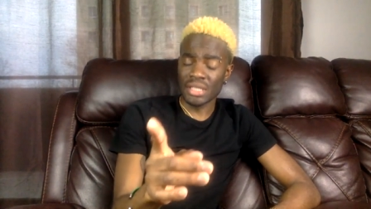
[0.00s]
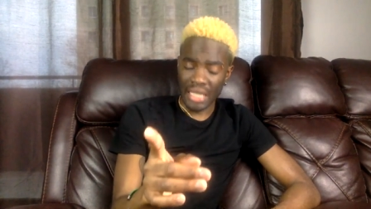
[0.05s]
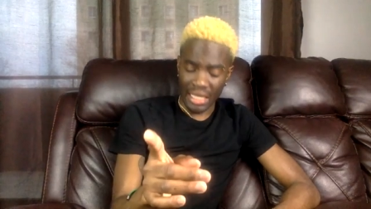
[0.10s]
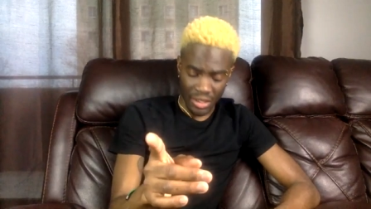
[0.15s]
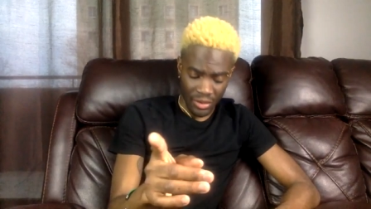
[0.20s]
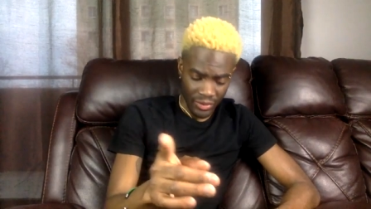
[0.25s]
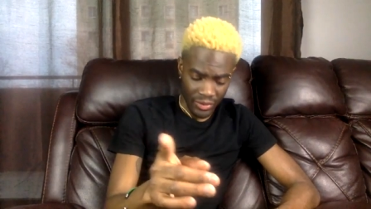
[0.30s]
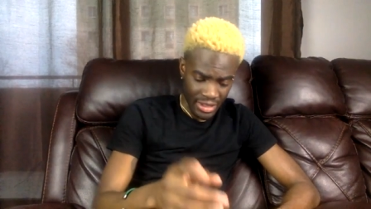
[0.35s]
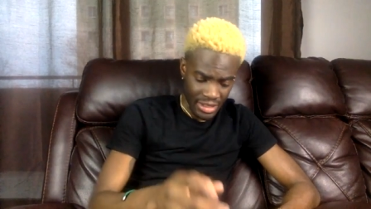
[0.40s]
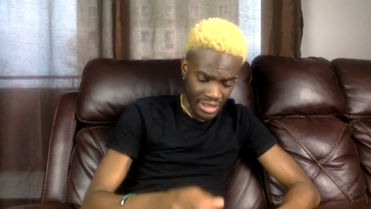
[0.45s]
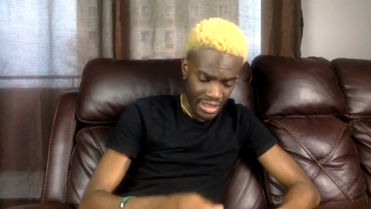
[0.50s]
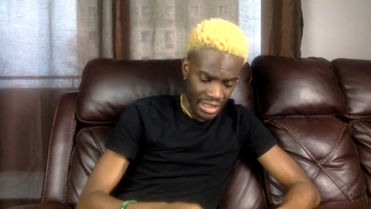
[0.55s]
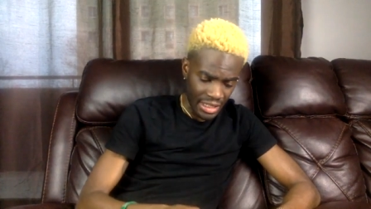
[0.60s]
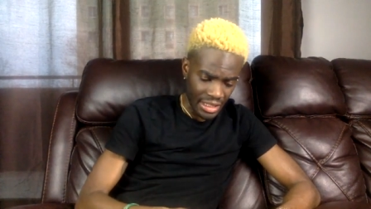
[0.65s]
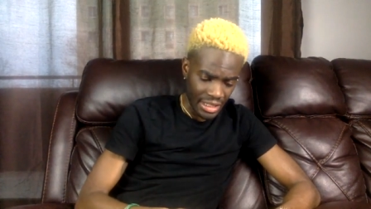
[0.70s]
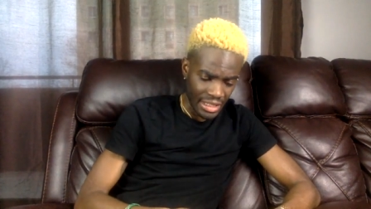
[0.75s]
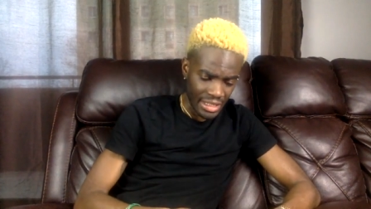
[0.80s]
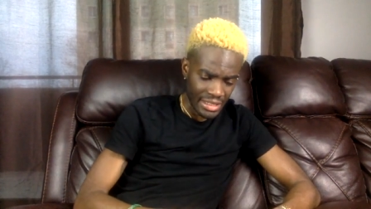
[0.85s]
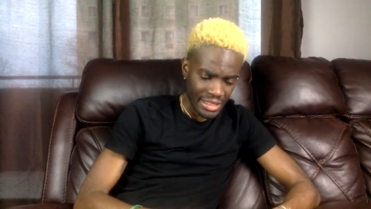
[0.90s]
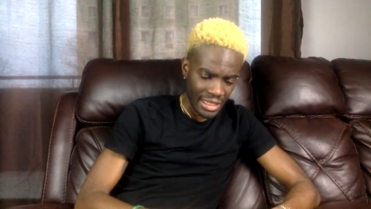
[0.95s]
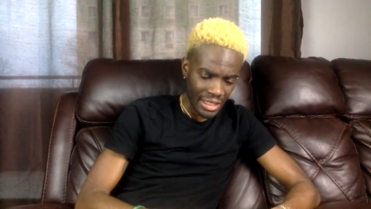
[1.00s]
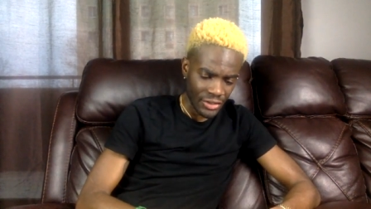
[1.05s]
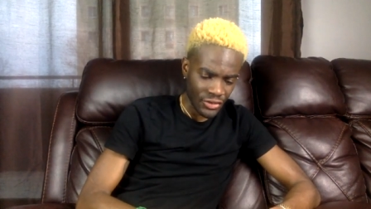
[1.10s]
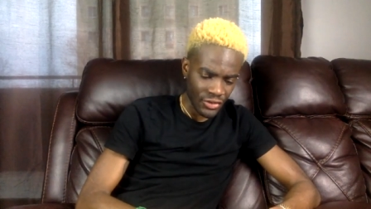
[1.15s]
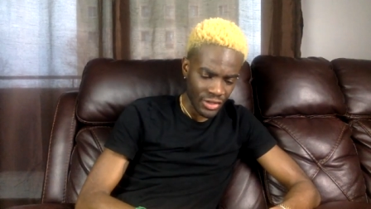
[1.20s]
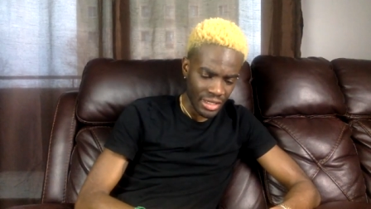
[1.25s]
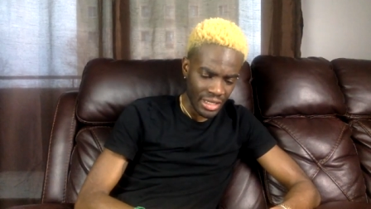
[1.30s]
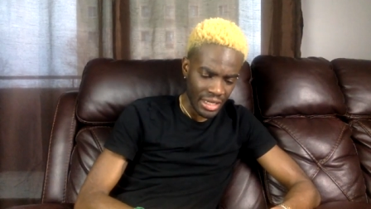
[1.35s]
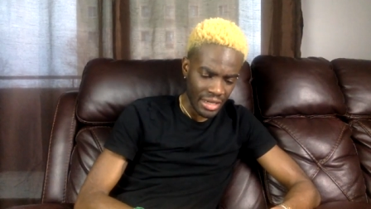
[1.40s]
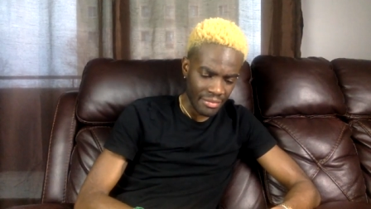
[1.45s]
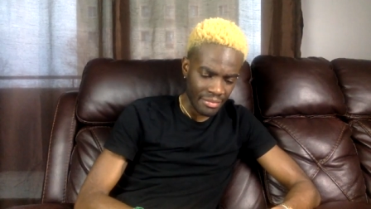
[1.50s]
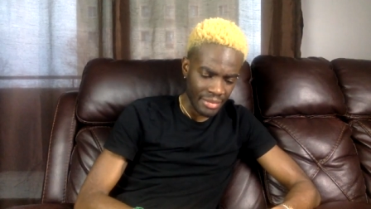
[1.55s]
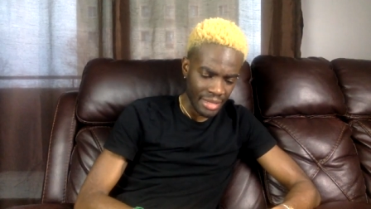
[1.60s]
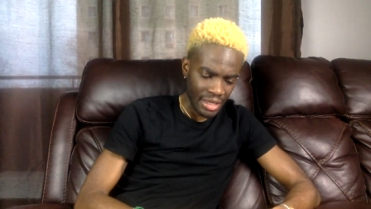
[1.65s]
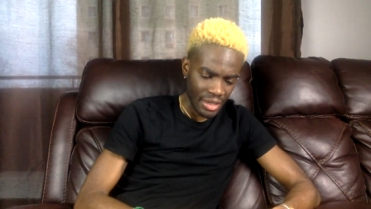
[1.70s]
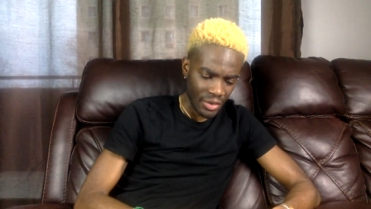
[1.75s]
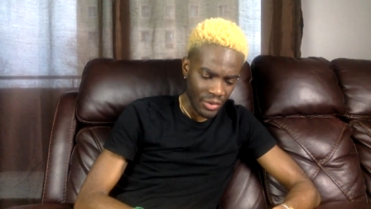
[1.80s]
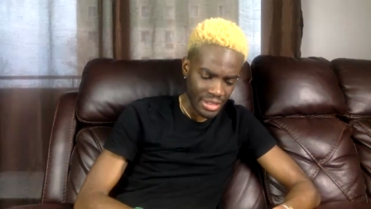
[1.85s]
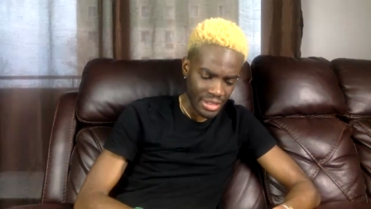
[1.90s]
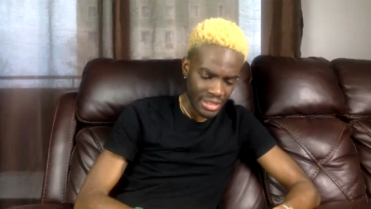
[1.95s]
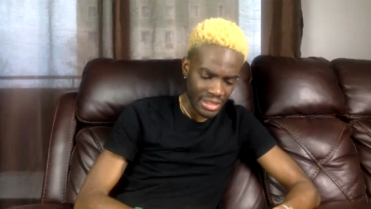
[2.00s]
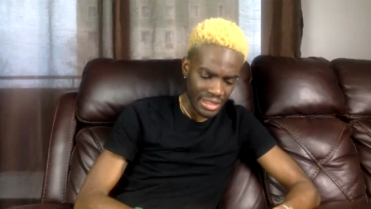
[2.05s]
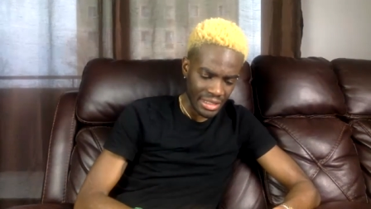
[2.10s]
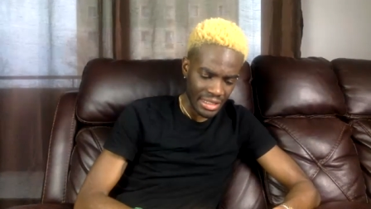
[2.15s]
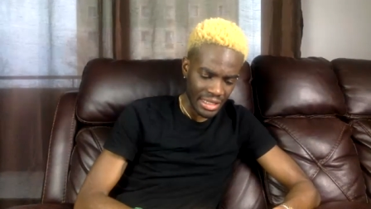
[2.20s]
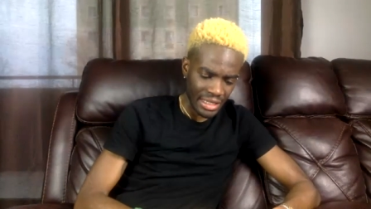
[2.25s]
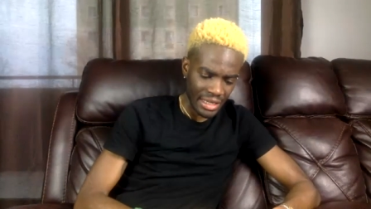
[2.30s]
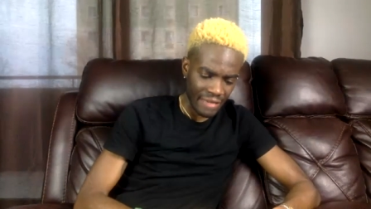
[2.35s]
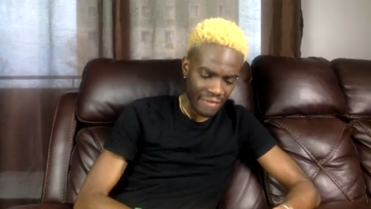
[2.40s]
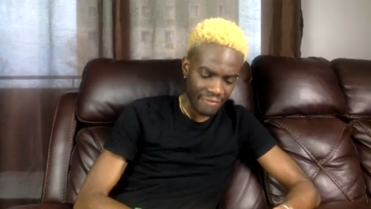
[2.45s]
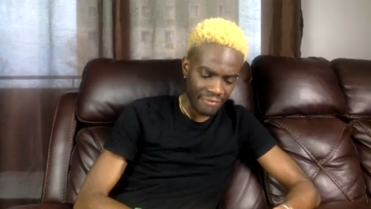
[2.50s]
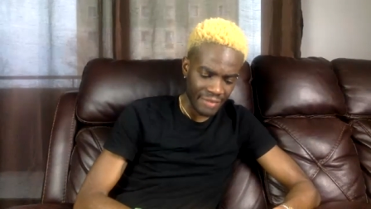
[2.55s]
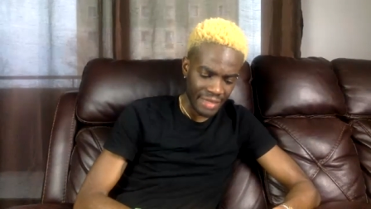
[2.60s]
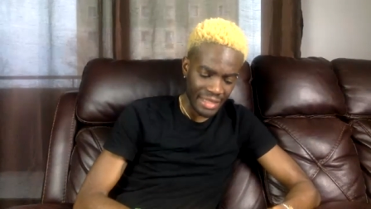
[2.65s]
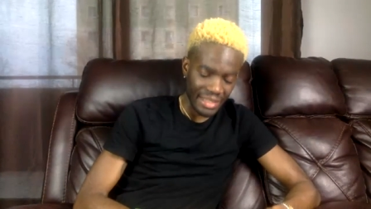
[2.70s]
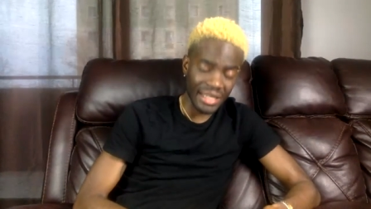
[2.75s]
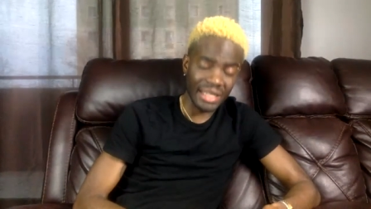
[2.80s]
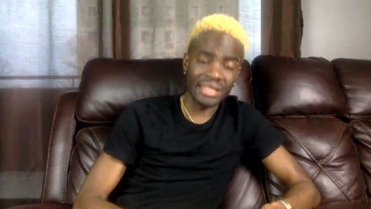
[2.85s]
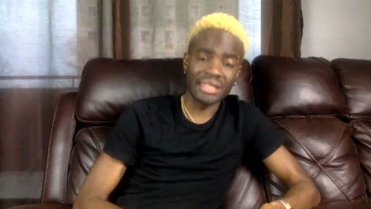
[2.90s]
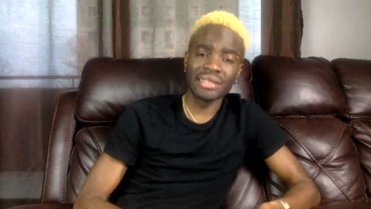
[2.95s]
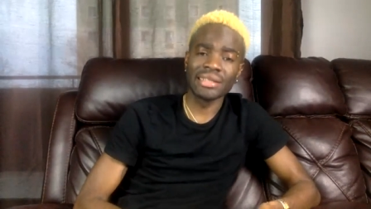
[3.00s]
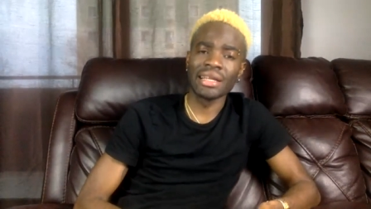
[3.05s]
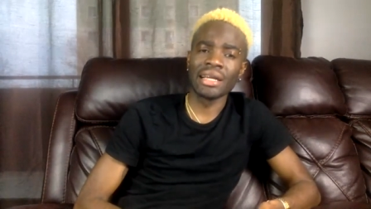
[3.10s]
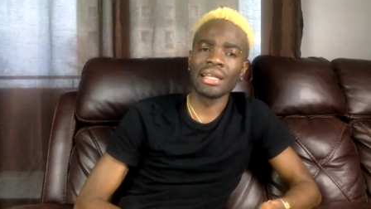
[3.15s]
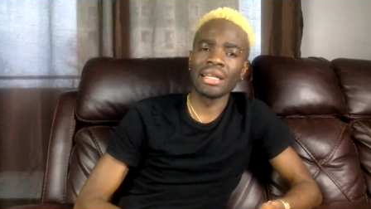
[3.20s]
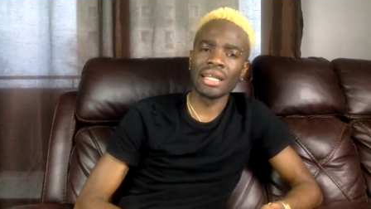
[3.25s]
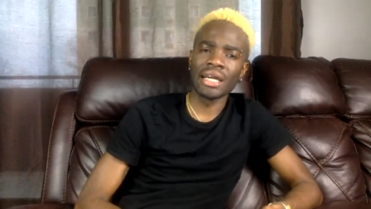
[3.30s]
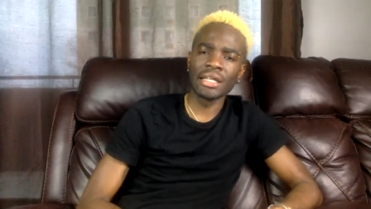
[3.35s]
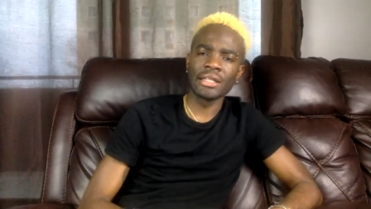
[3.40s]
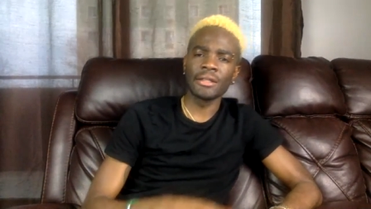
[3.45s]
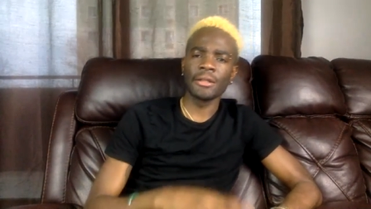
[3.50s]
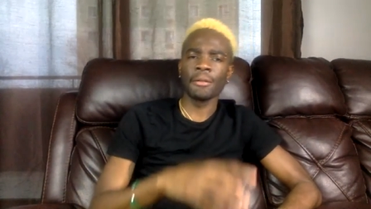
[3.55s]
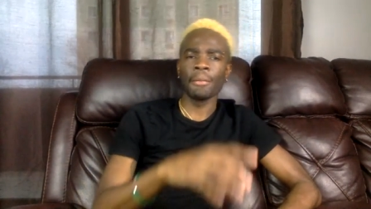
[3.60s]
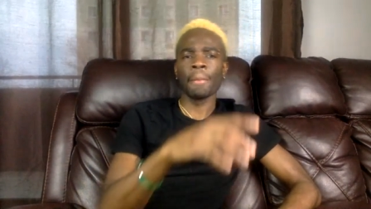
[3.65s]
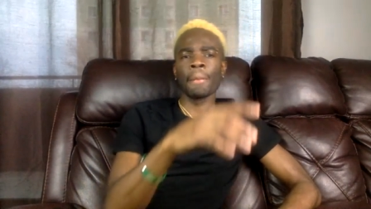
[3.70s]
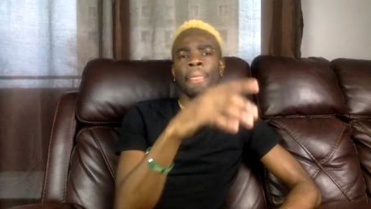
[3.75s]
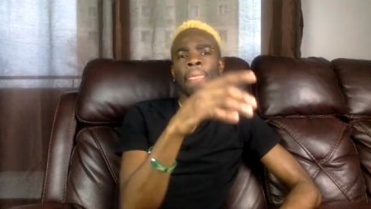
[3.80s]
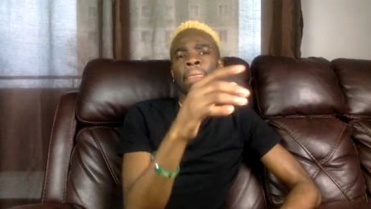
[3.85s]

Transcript: That question is actually a big question that I've been getting a lot